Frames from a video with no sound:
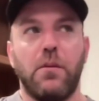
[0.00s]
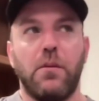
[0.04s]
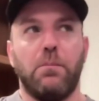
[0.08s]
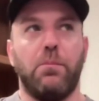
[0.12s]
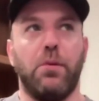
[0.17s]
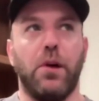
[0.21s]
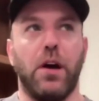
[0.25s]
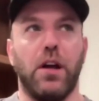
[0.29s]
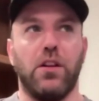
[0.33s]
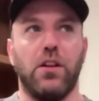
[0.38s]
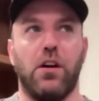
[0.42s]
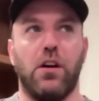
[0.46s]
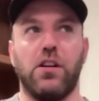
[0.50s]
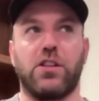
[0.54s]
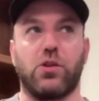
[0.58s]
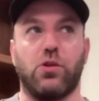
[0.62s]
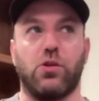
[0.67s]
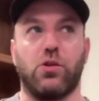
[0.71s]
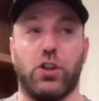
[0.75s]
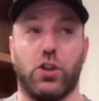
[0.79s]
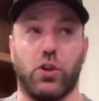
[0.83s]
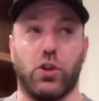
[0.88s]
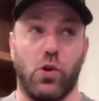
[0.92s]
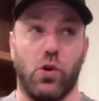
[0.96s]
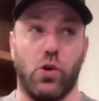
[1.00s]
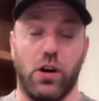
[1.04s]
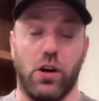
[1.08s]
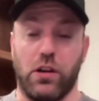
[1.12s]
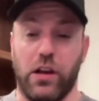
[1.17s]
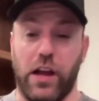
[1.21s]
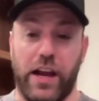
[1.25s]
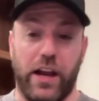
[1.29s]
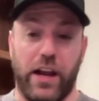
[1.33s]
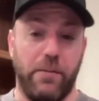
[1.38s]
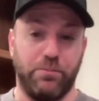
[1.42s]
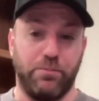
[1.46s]
But long story
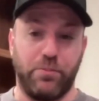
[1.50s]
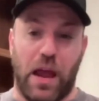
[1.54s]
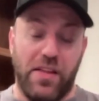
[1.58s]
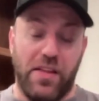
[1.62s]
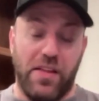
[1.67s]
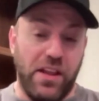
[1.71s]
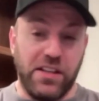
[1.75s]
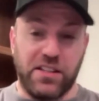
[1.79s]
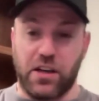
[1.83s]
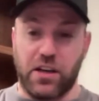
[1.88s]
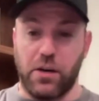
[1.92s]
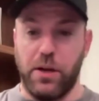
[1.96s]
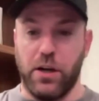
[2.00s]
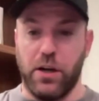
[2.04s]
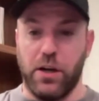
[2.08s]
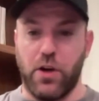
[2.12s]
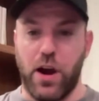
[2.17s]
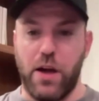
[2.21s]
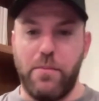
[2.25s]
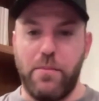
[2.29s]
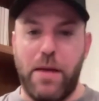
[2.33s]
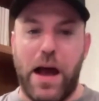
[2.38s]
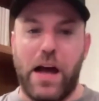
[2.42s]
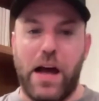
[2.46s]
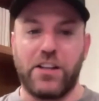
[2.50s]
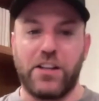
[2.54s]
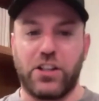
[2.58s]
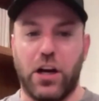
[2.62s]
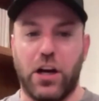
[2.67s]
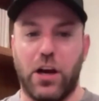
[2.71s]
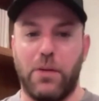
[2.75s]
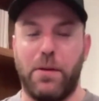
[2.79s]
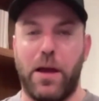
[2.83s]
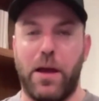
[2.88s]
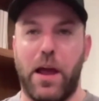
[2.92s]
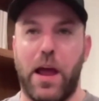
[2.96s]
short, like I think it's going to be a great matchup,